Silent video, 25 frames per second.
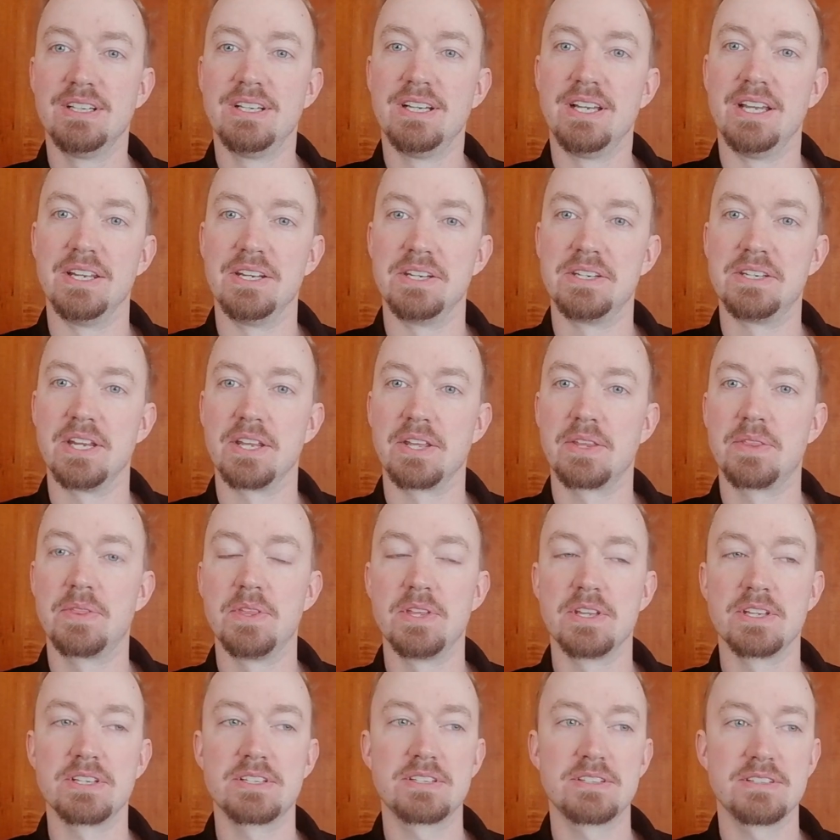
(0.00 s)
and take
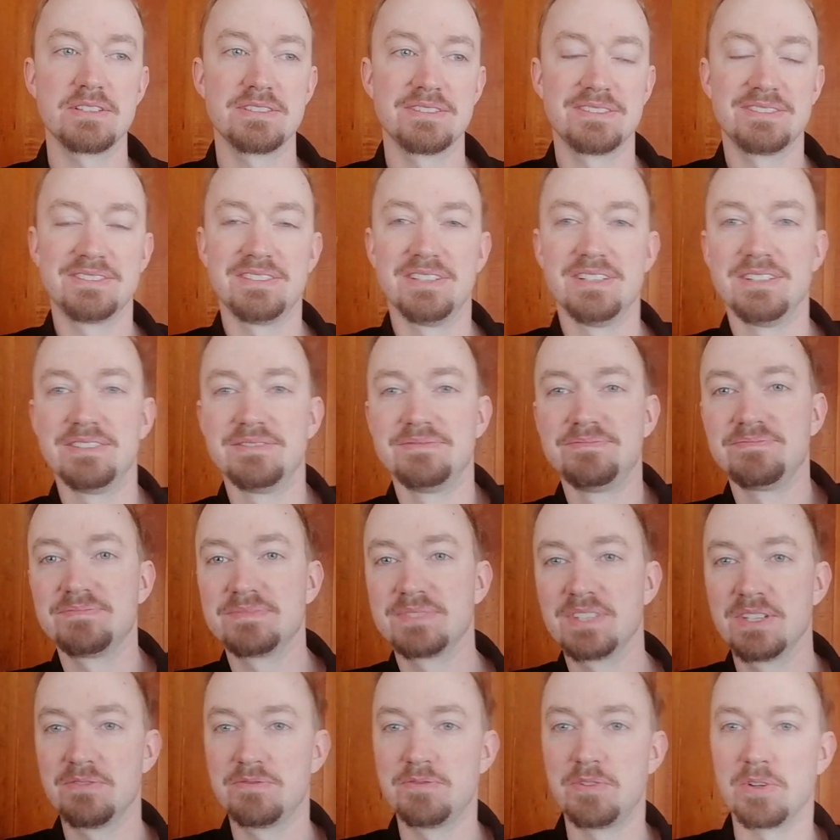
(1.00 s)
things
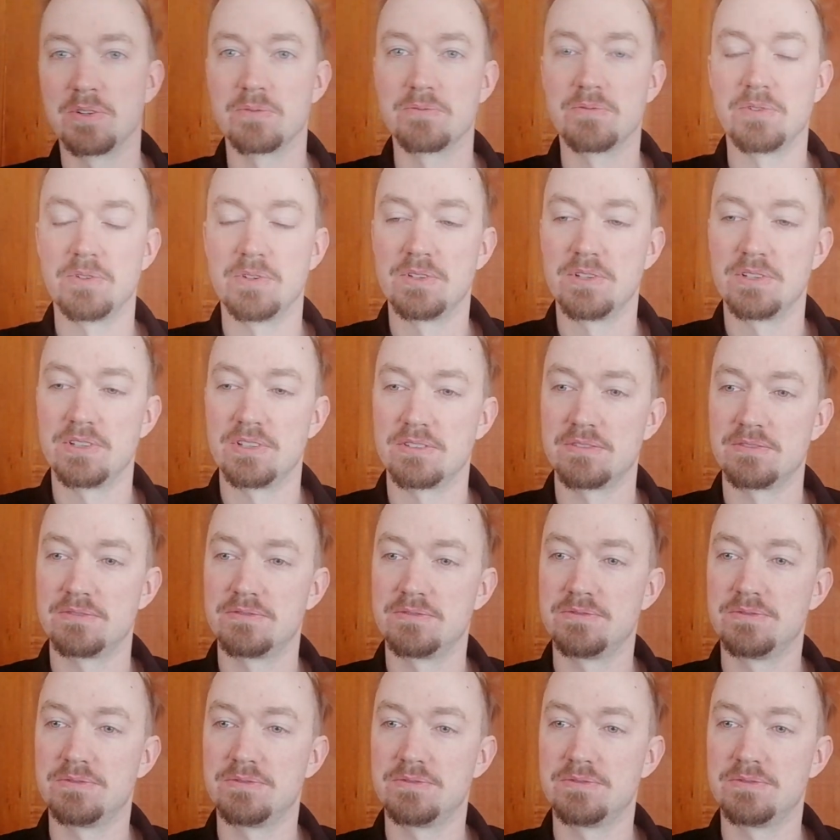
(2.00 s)
for for